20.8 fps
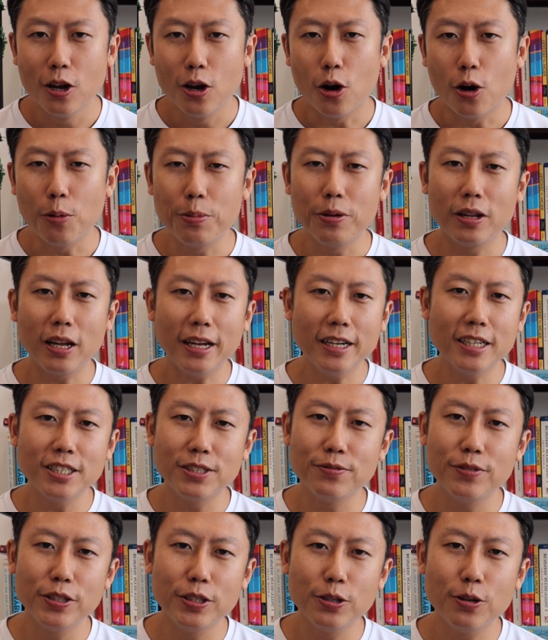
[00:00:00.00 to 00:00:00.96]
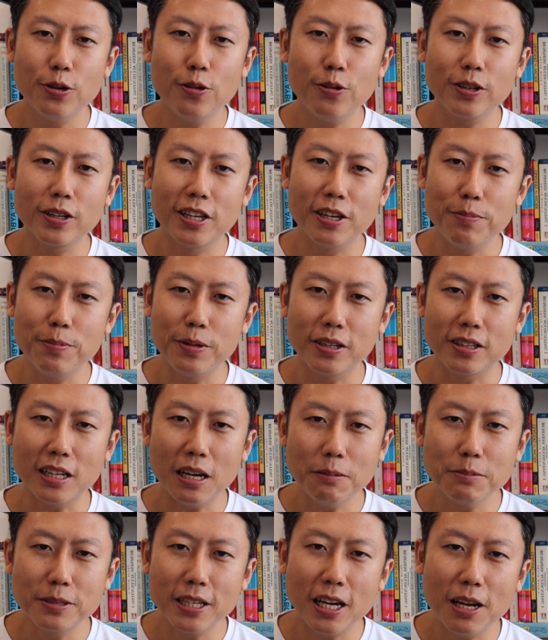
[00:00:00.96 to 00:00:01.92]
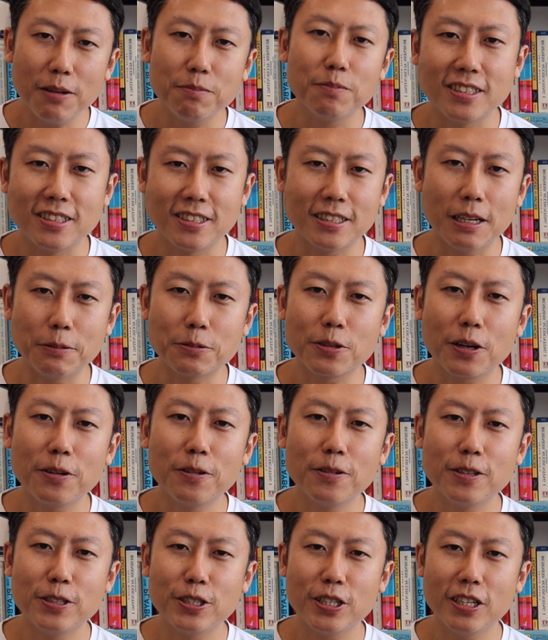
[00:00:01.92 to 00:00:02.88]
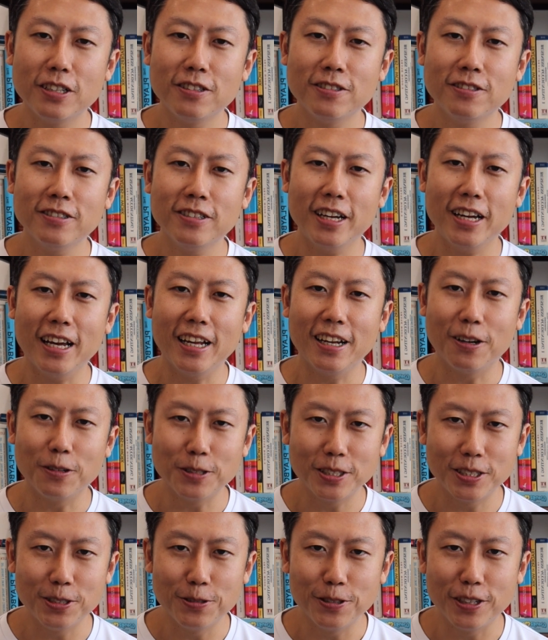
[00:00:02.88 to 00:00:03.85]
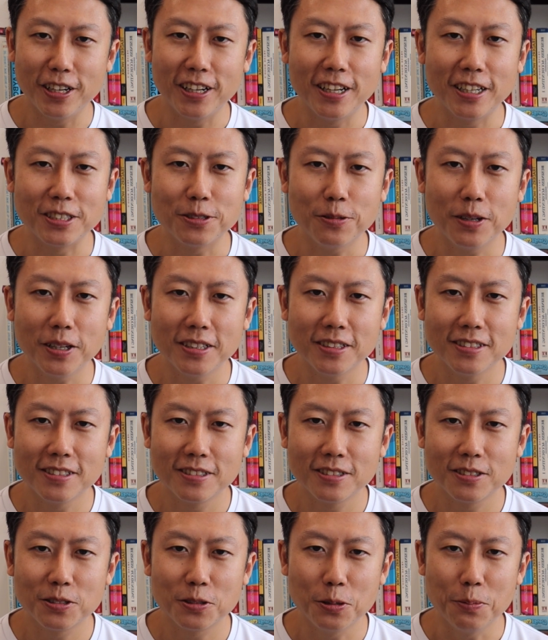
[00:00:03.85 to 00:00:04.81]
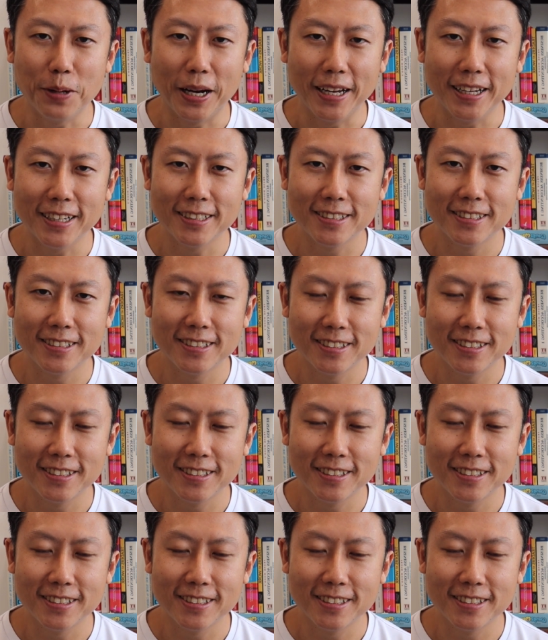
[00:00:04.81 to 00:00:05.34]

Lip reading: Hope you like this video. Give me a thumbs up, subscribe to the channel, and I'll see you in the next one. Goodbye.